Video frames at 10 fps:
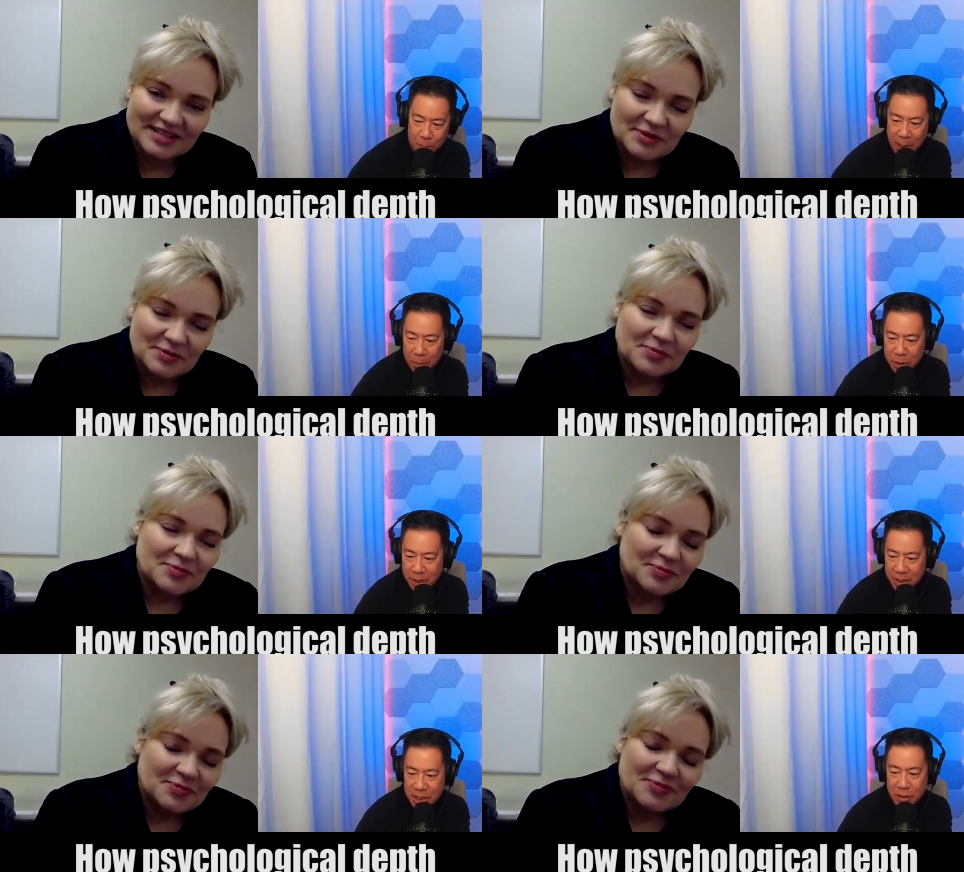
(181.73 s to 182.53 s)
Speaker 1: into
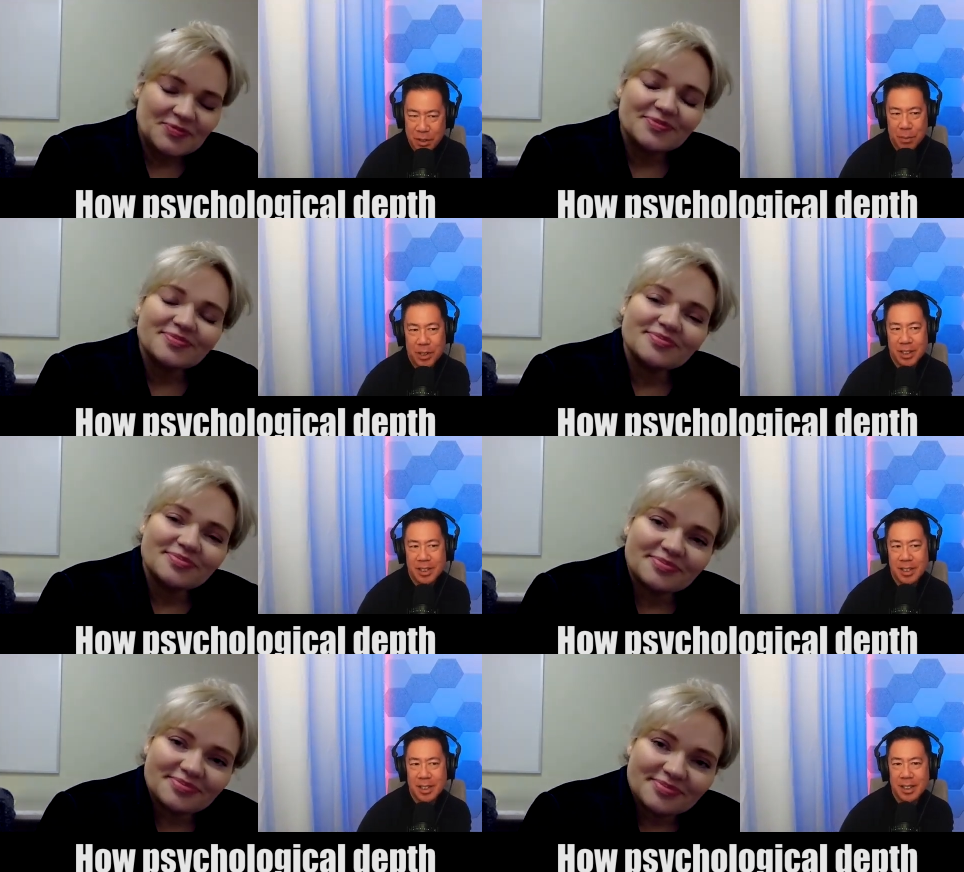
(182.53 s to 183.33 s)
publishing a series of
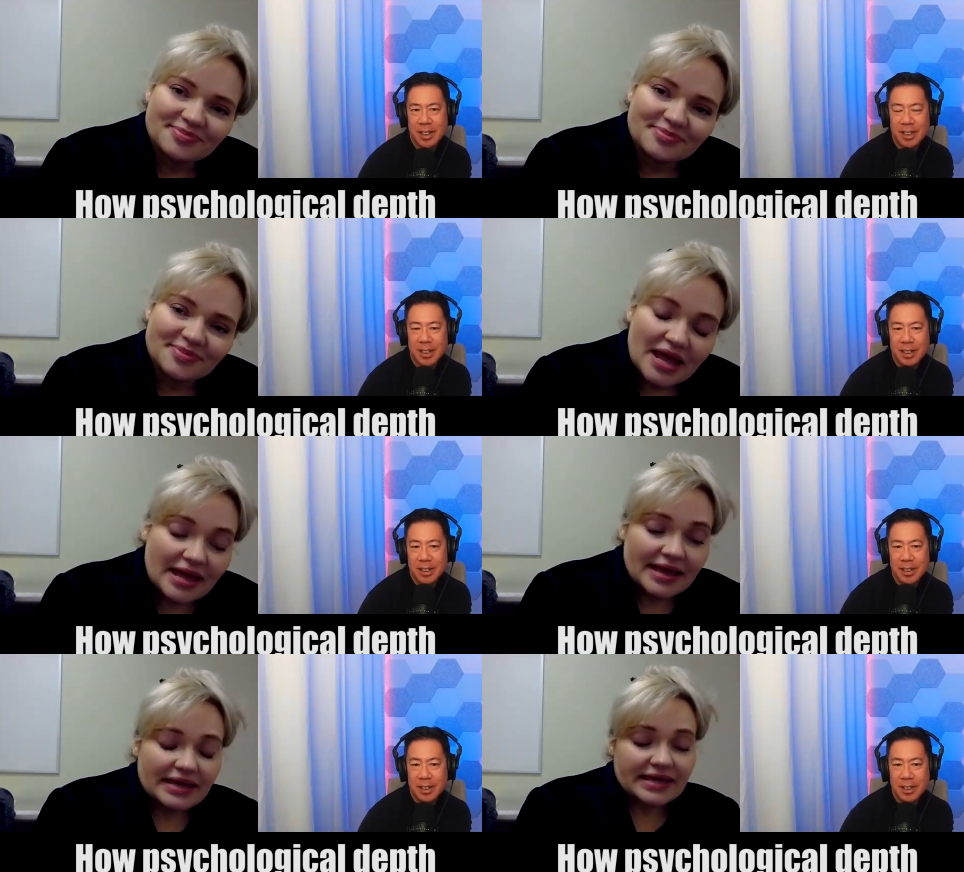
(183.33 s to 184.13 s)
books
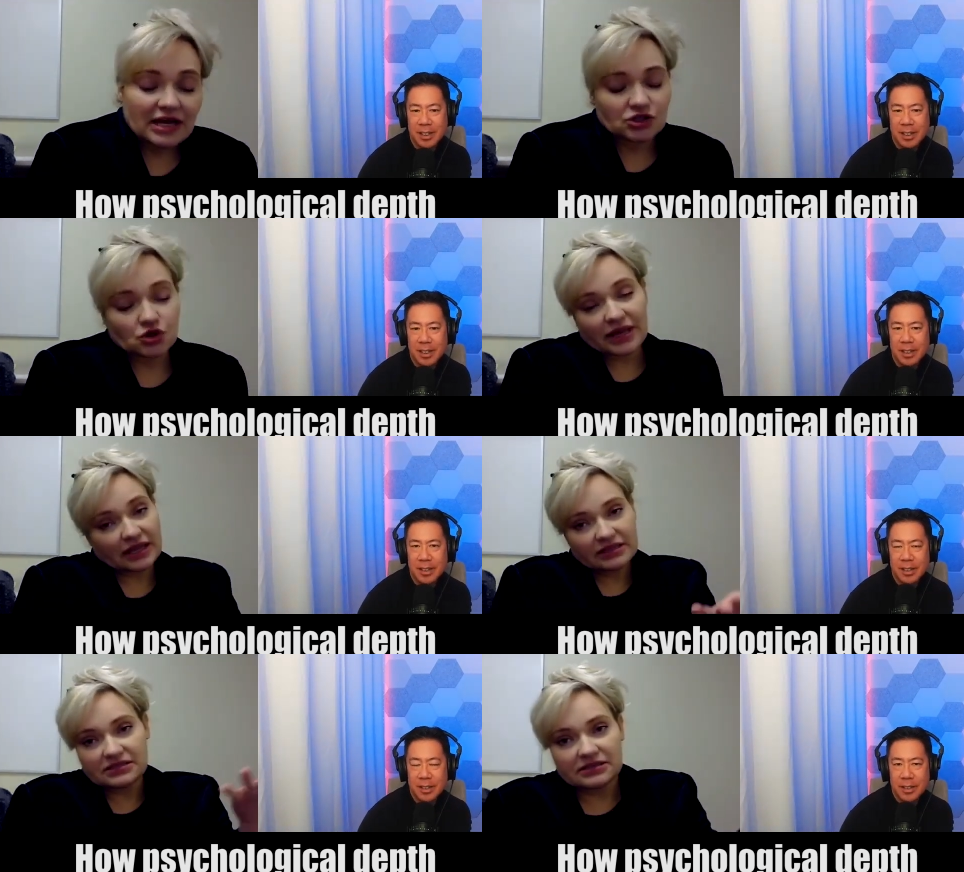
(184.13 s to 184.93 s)
Speaker 2: yeah so
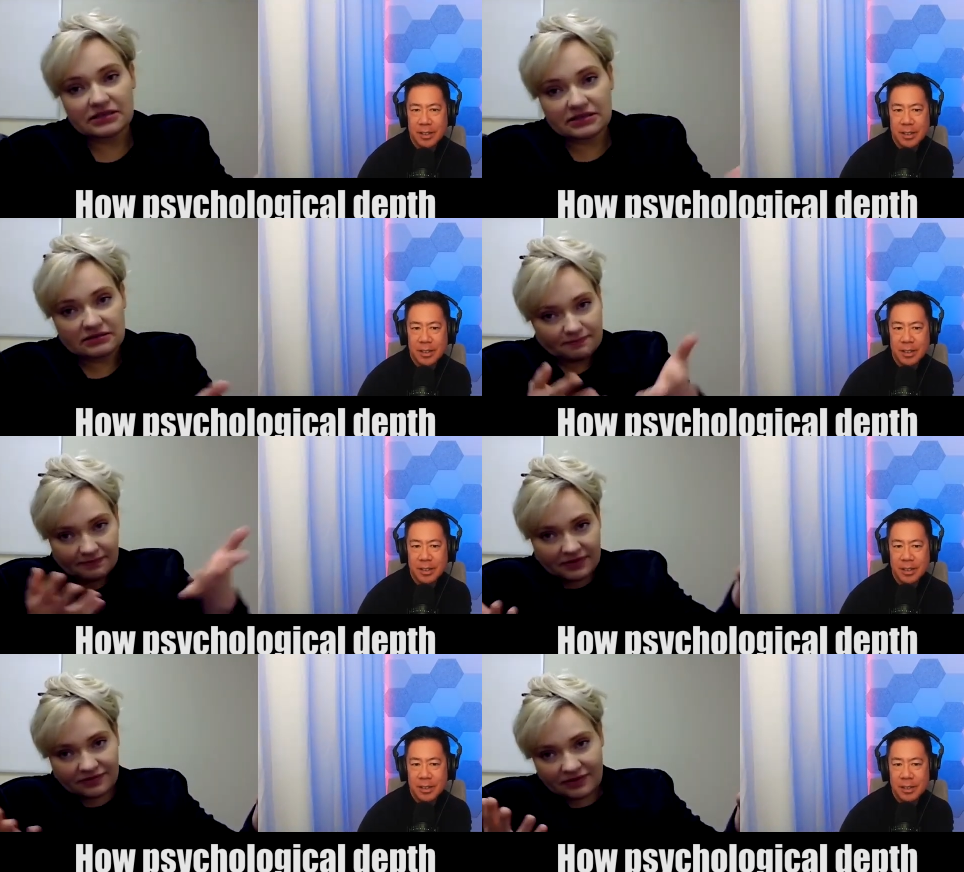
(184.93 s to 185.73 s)
again it's it's
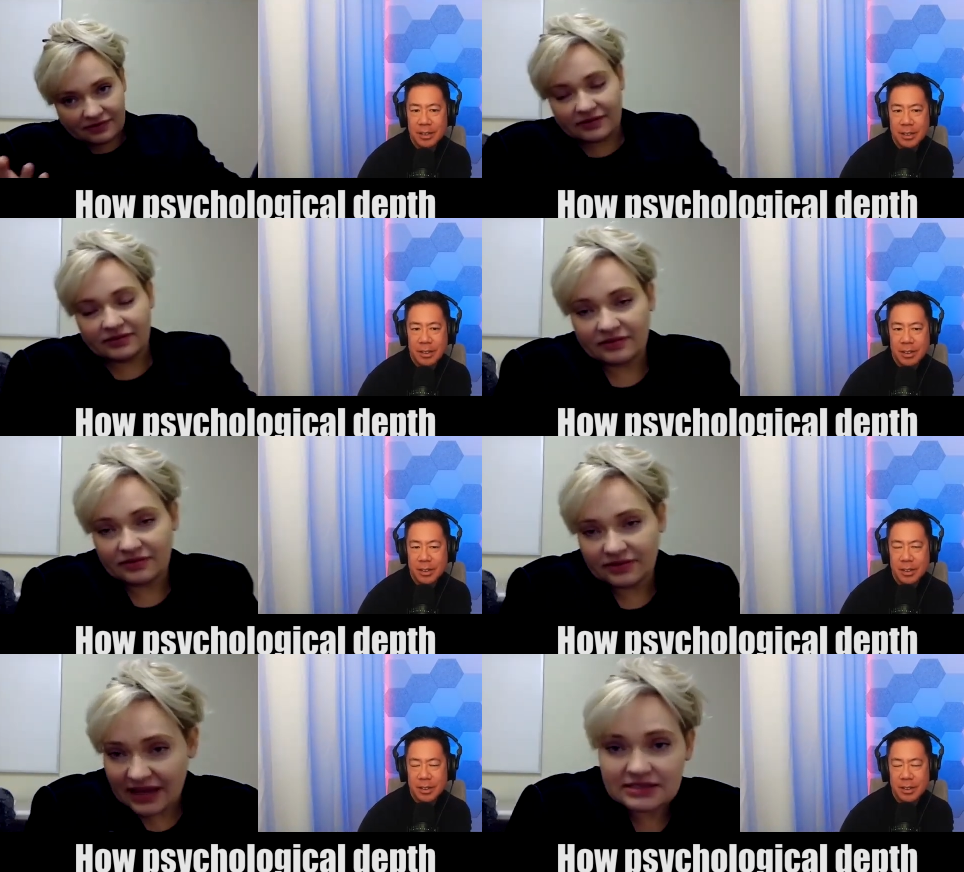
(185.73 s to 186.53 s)
th- th-
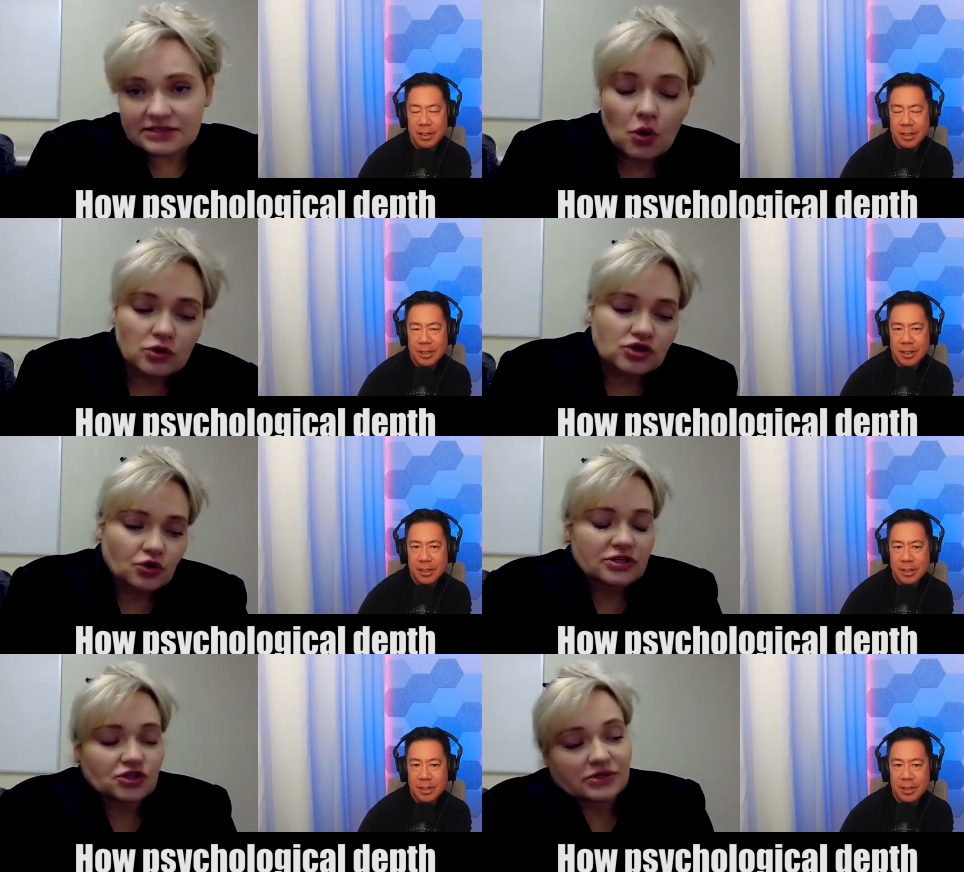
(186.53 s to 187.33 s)
that's the whole
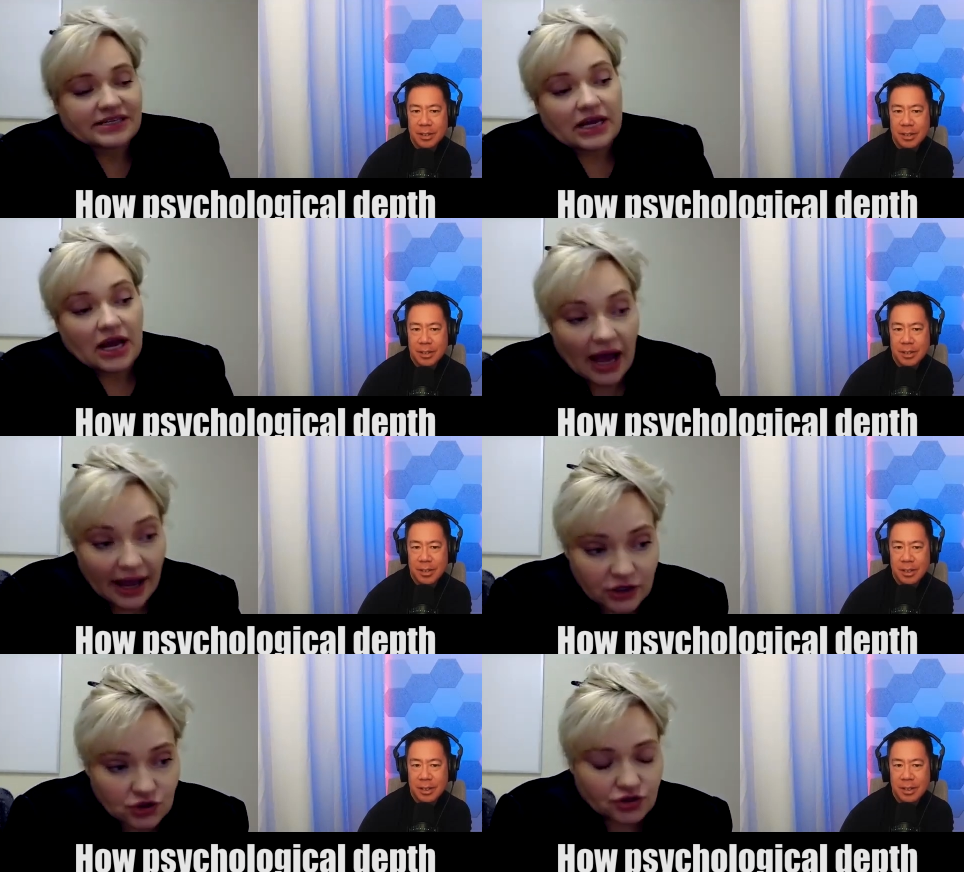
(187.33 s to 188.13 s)
story so
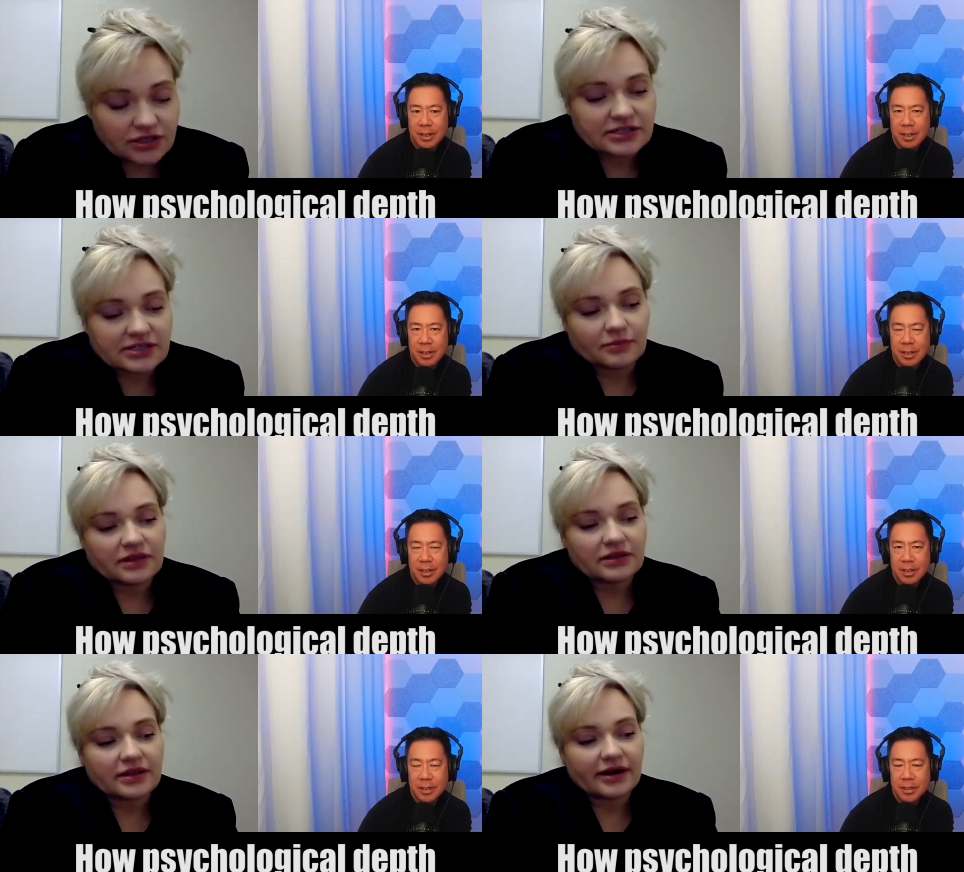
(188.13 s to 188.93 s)
psychiatry is
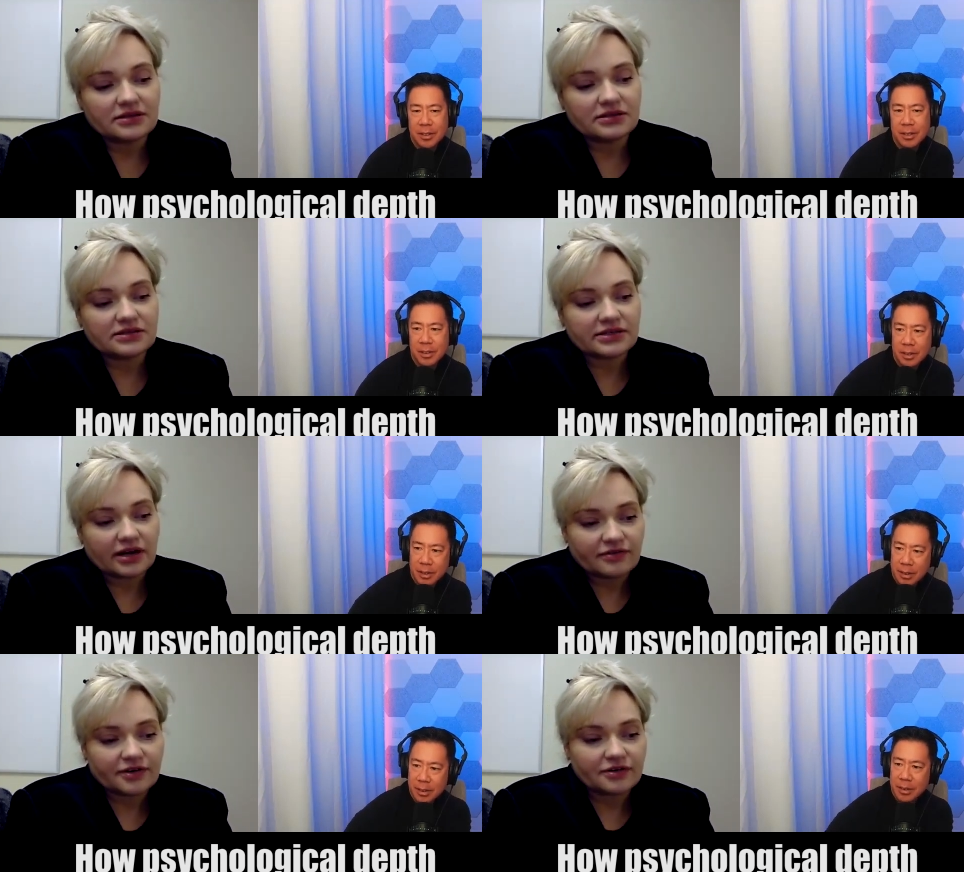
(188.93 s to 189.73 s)
something that i
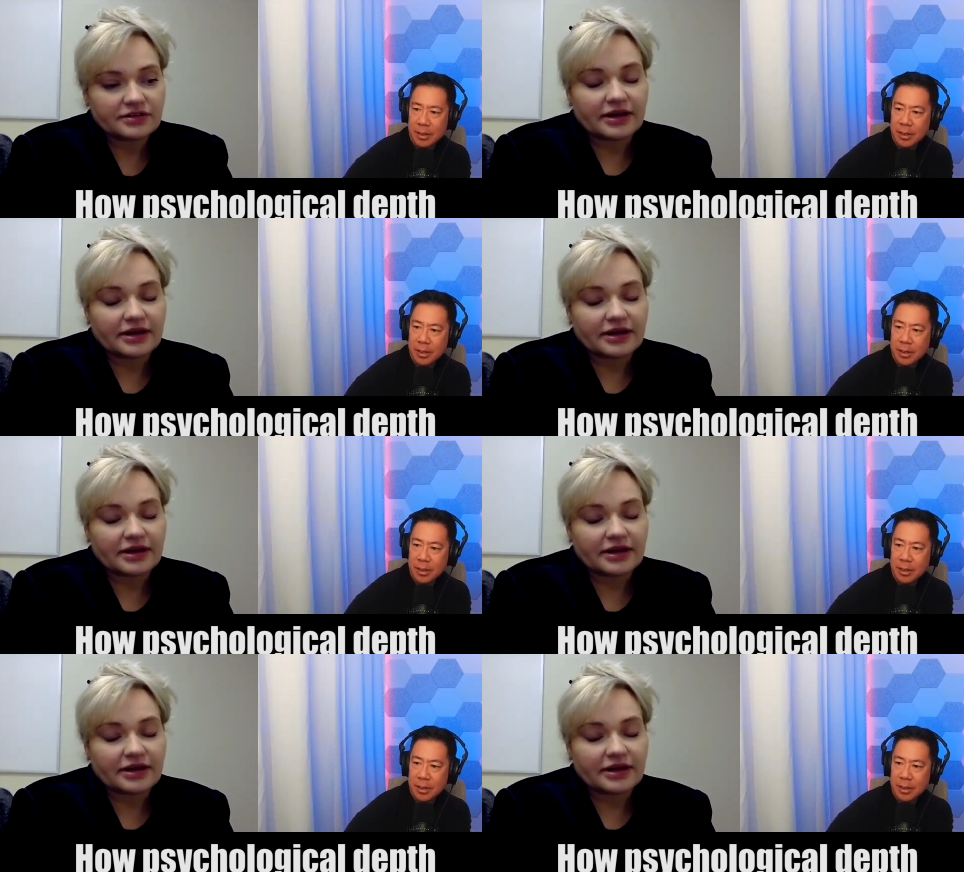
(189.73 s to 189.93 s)
discovered